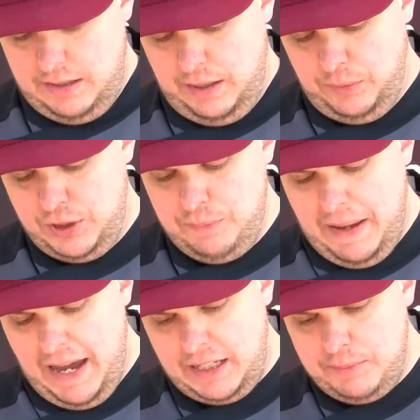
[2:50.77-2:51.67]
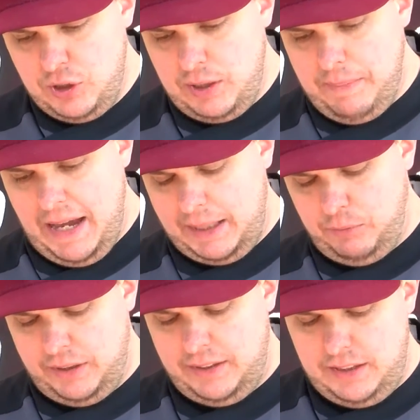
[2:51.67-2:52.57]
And when you pack them, you can pack
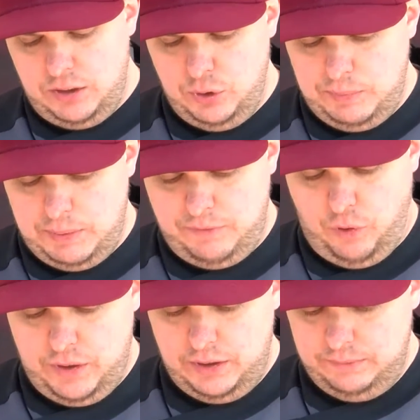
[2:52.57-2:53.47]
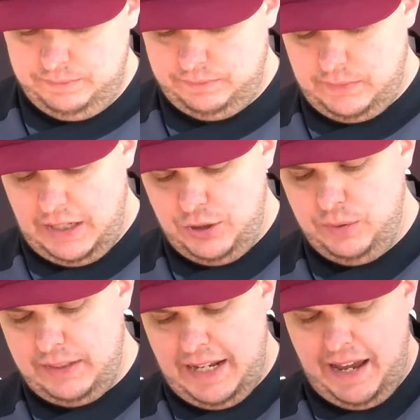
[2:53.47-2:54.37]
them right in the aluminum foil. And
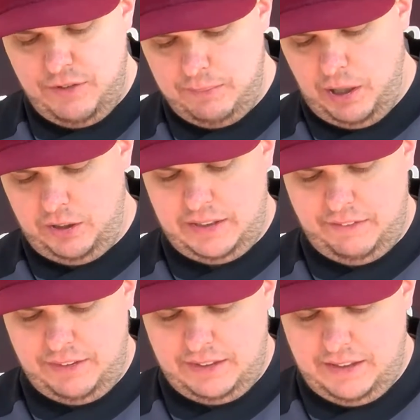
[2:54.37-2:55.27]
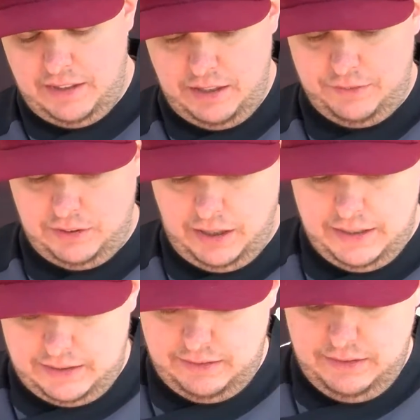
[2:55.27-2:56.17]
you can have your butter and everything in there if you'd like.